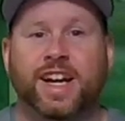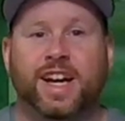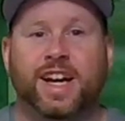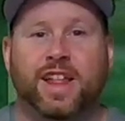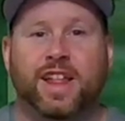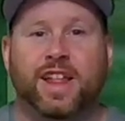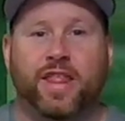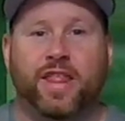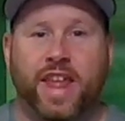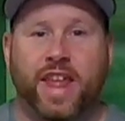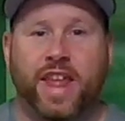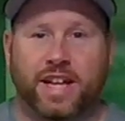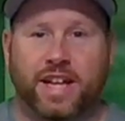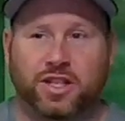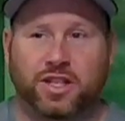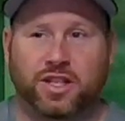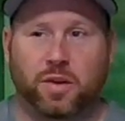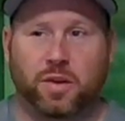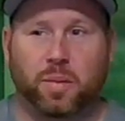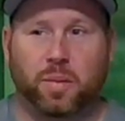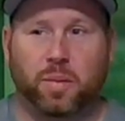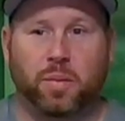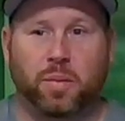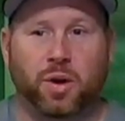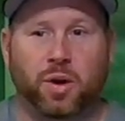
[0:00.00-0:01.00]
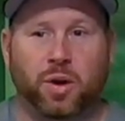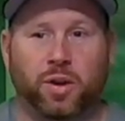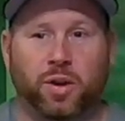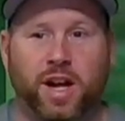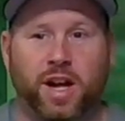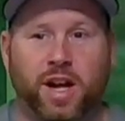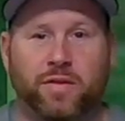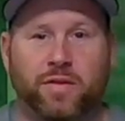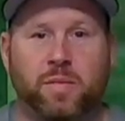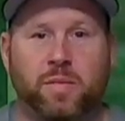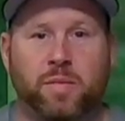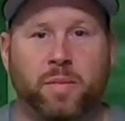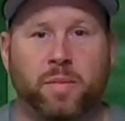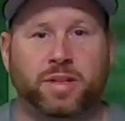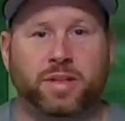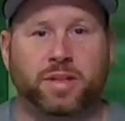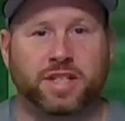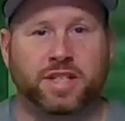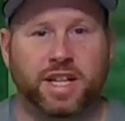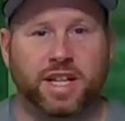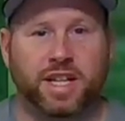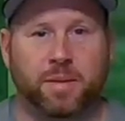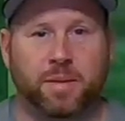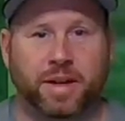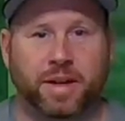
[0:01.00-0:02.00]
that Super Bowl, I remember
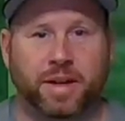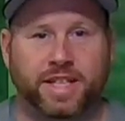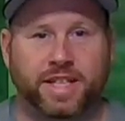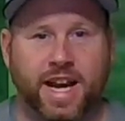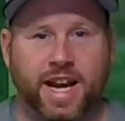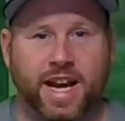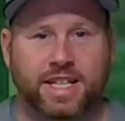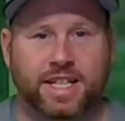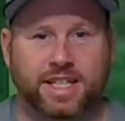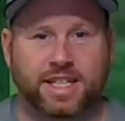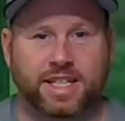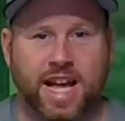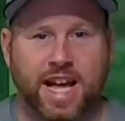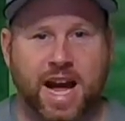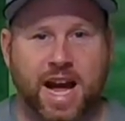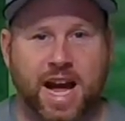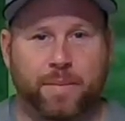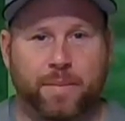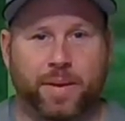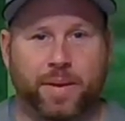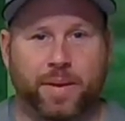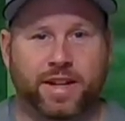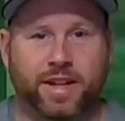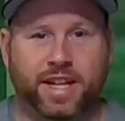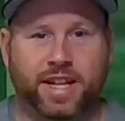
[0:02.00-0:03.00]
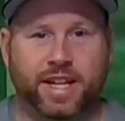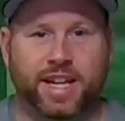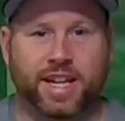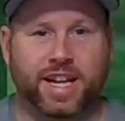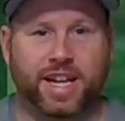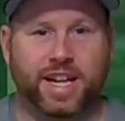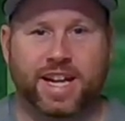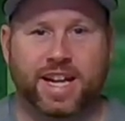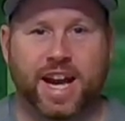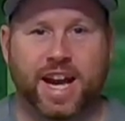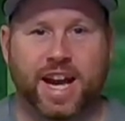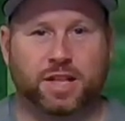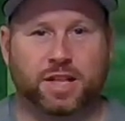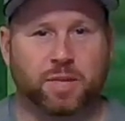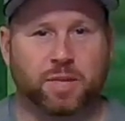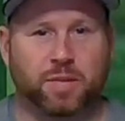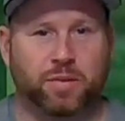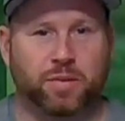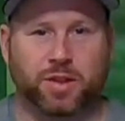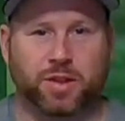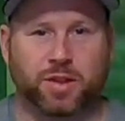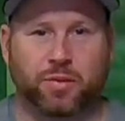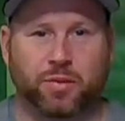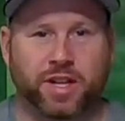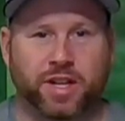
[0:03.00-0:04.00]
sitting on my dad's lap, and he asked me, he
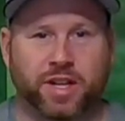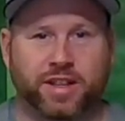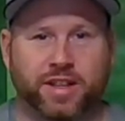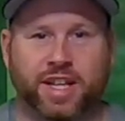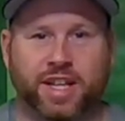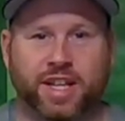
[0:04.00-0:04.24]
was like, what do you think?